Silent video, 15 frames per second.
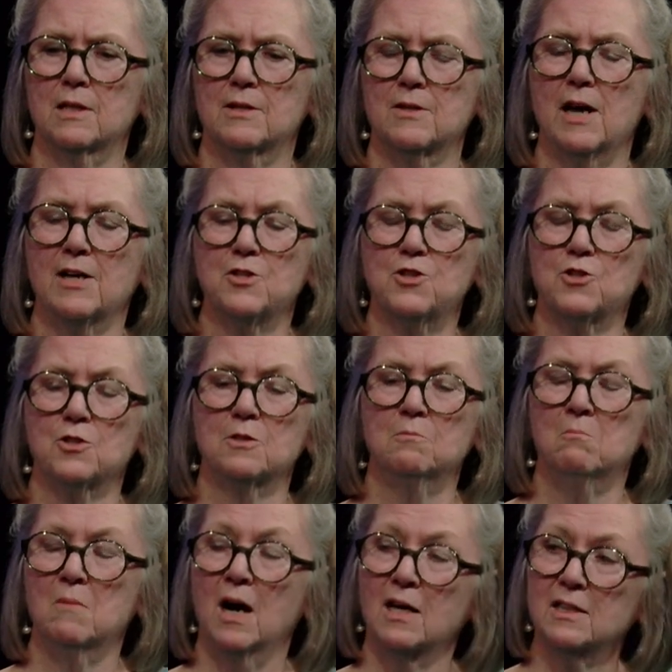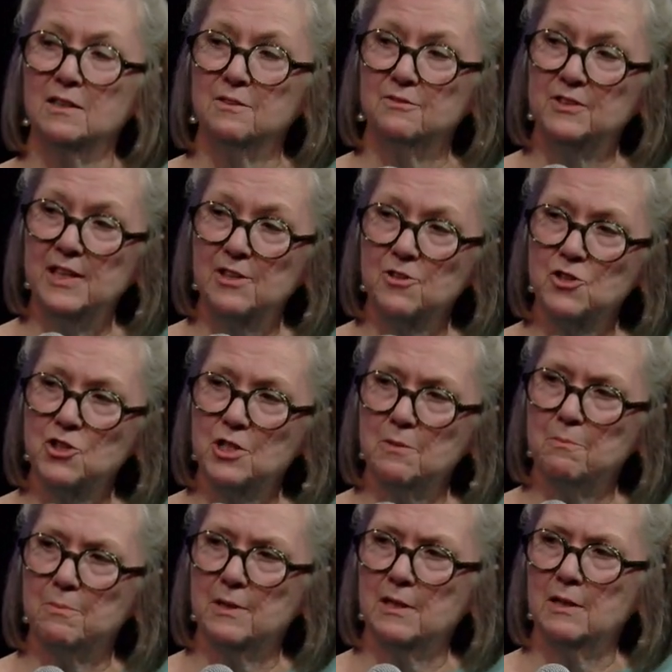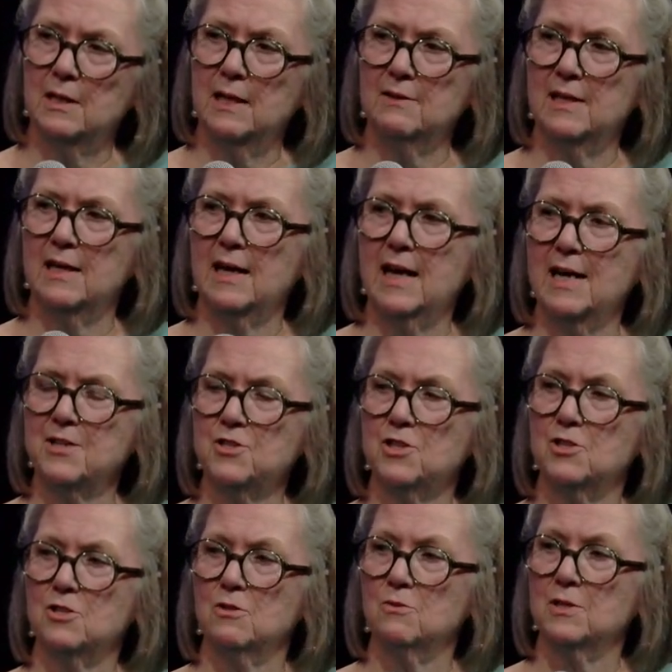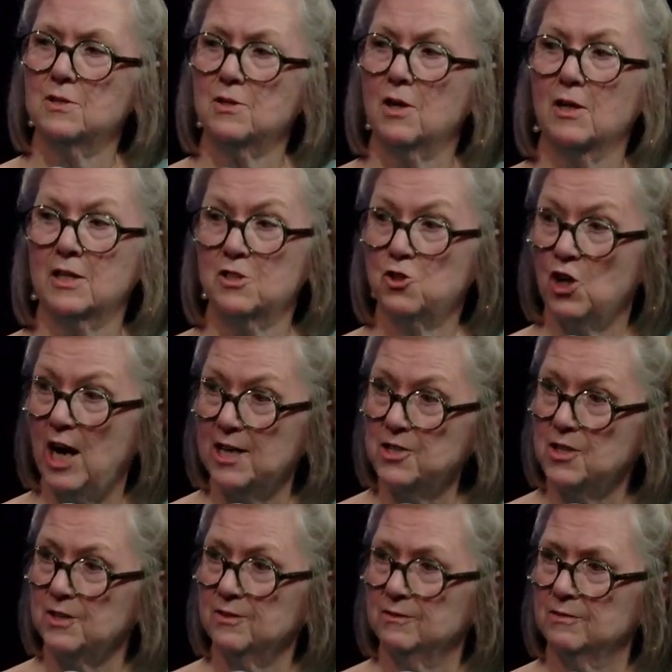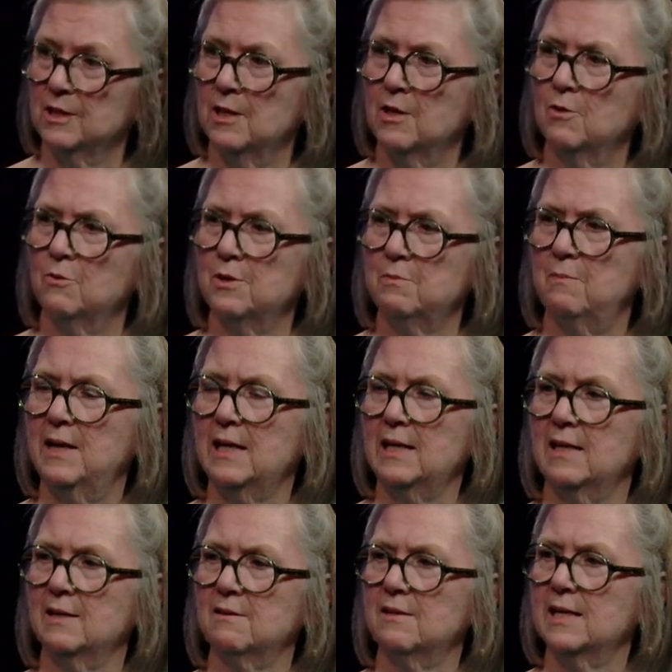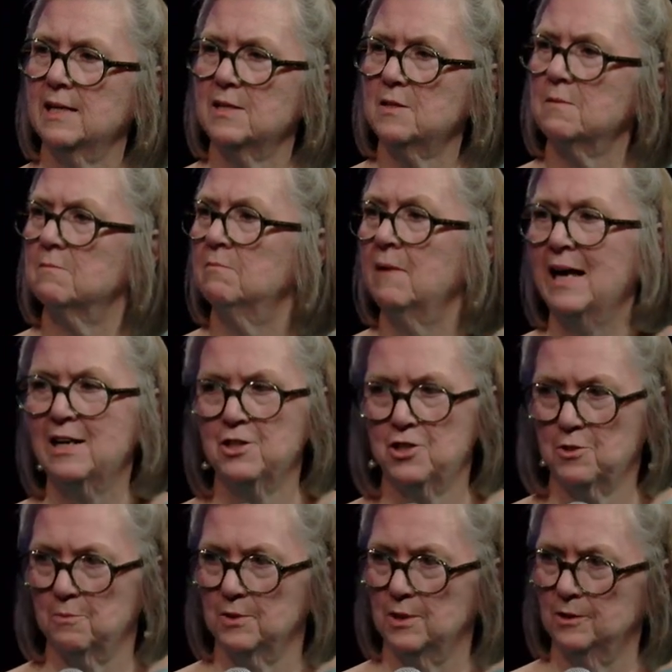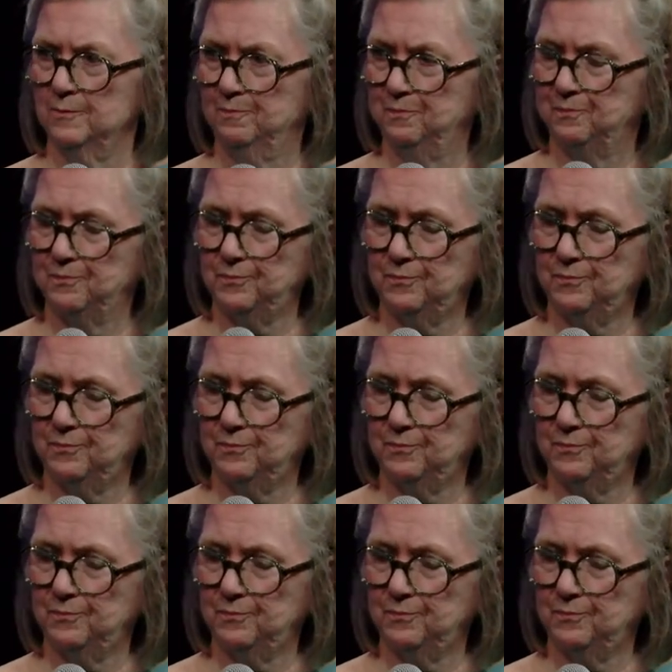a certain model of leadership that has to do with contraction, with making things manageable.